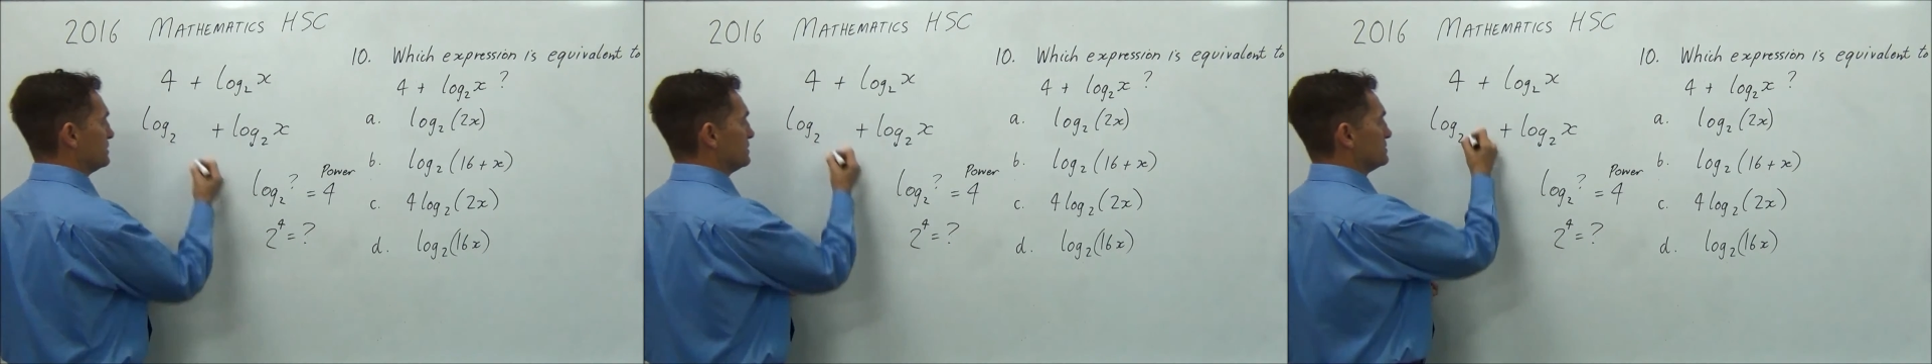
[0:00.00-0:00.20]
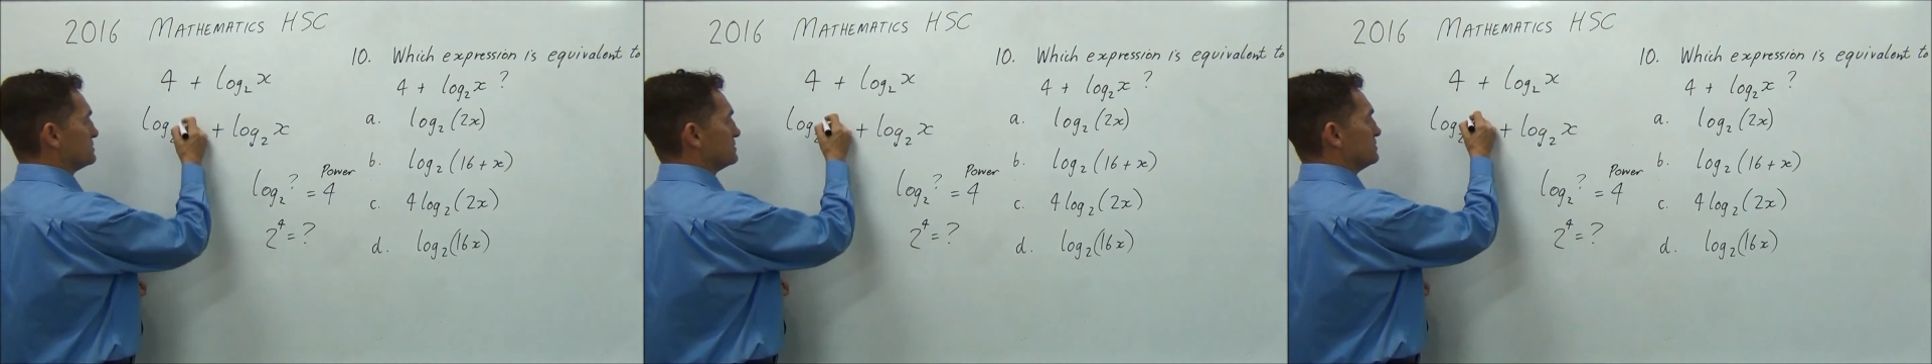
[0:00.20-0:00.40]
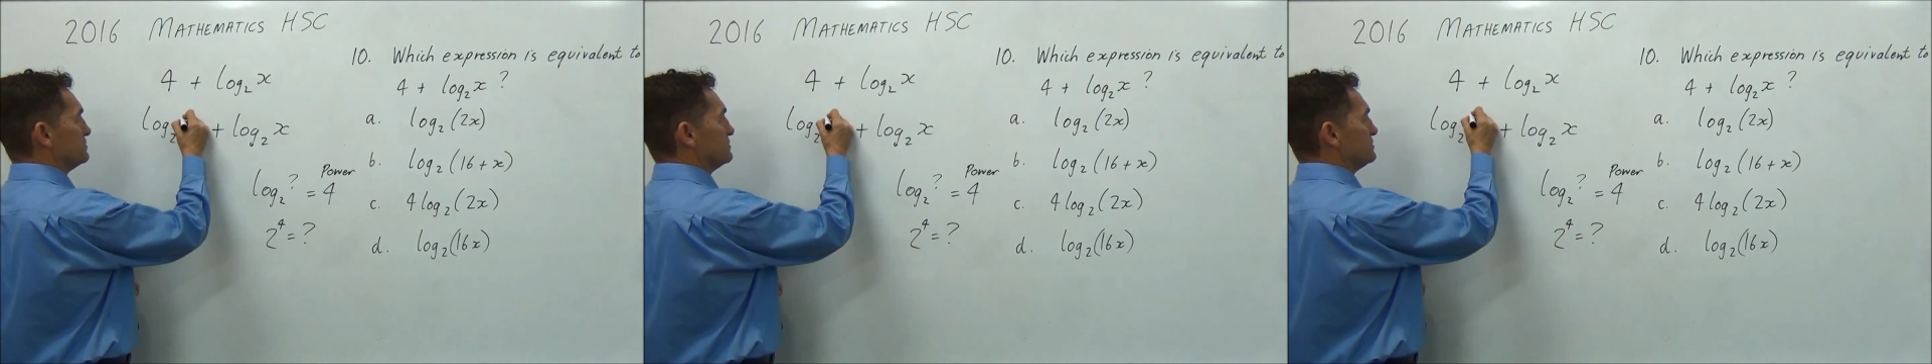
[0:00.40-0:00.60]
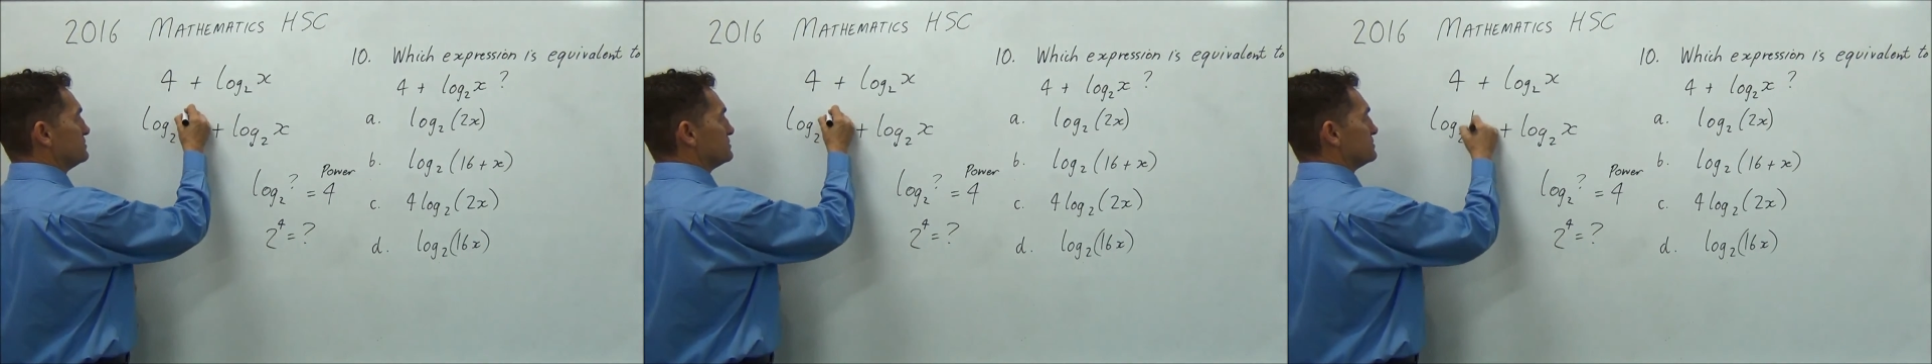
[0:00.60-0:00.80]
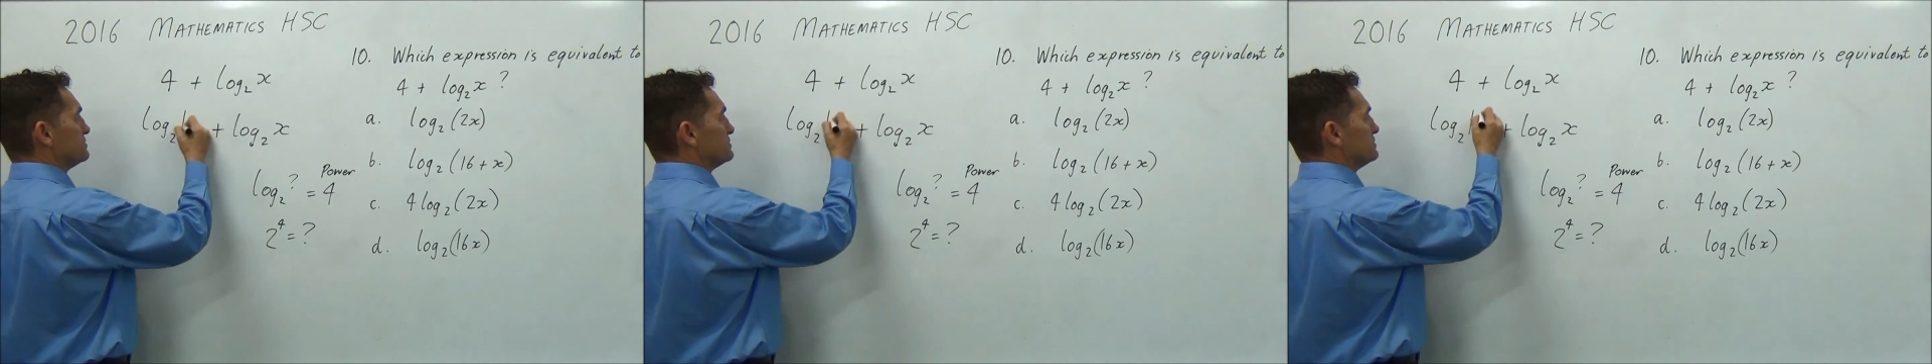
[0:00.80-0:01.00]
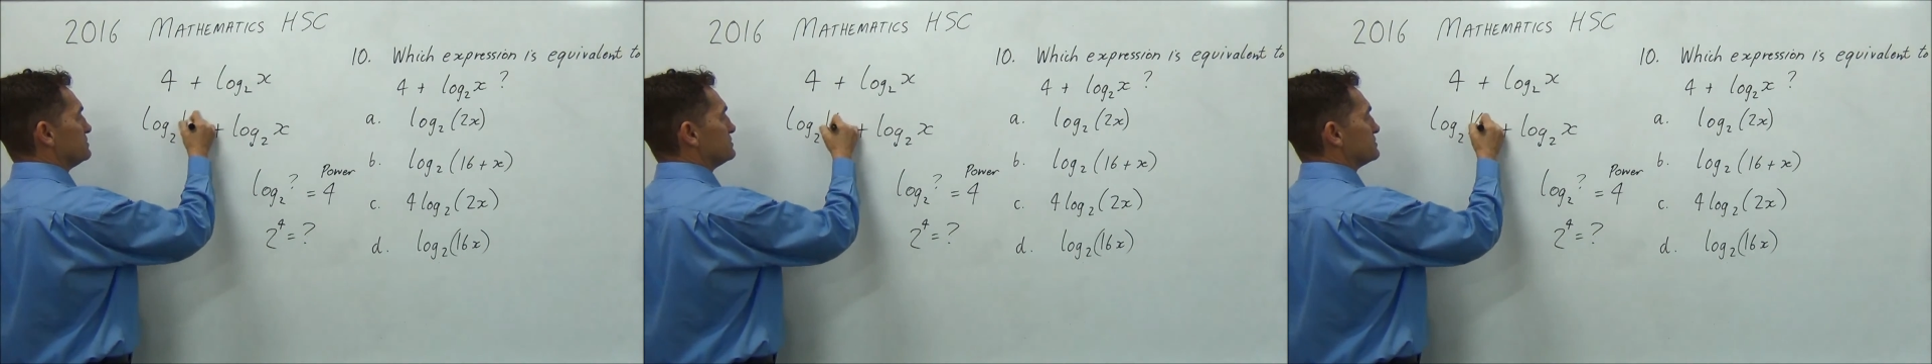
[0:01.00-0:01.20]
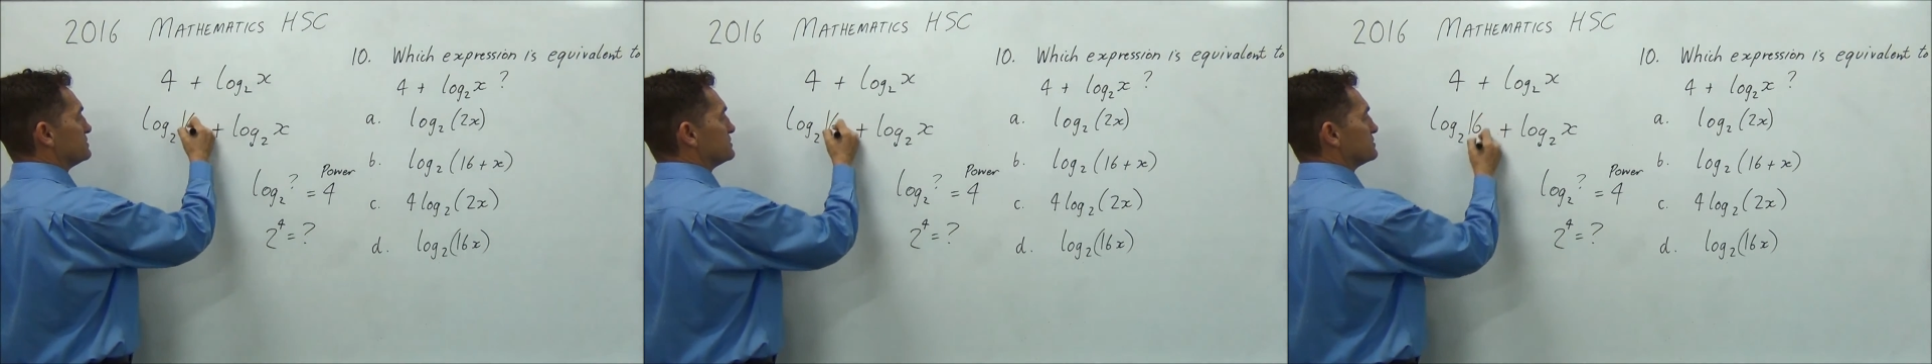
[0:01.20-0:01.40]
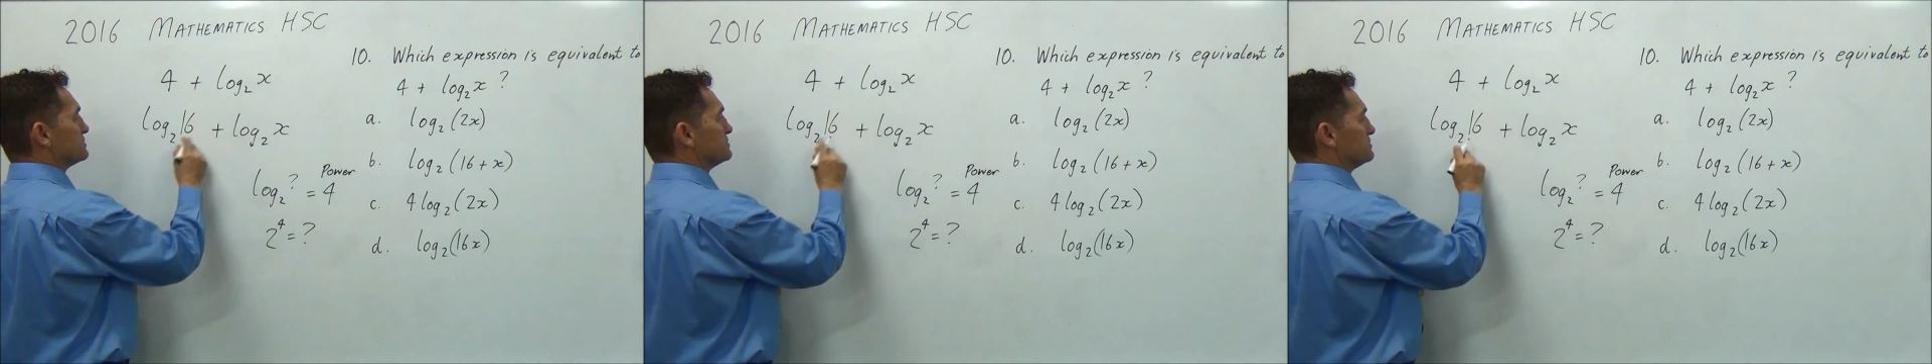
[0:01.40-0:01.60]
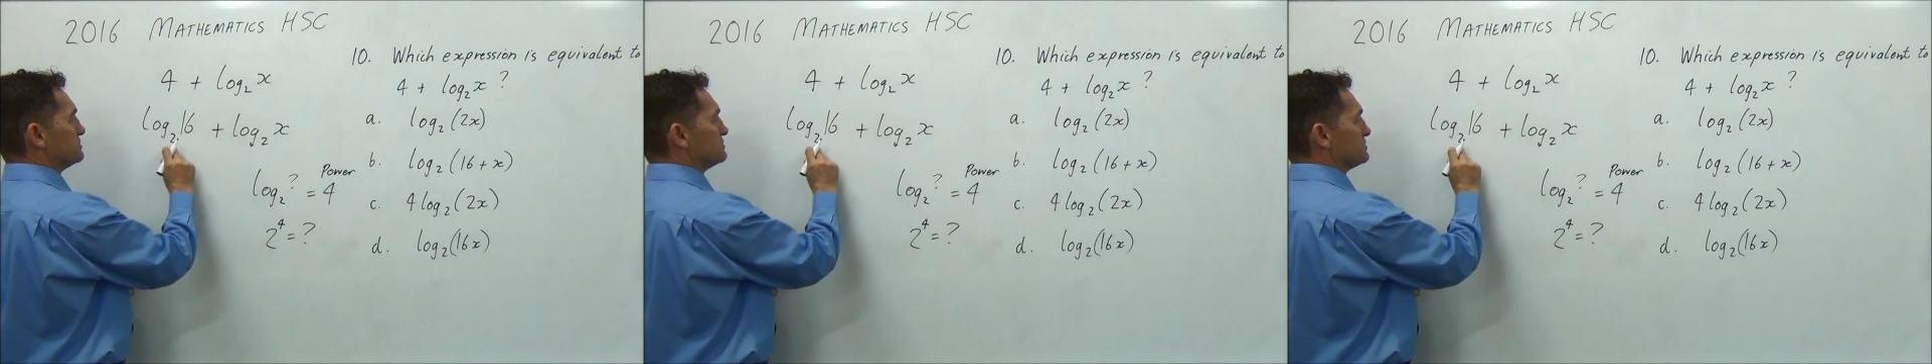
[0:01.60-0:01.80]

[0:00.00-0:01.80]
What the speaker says: So this is 16.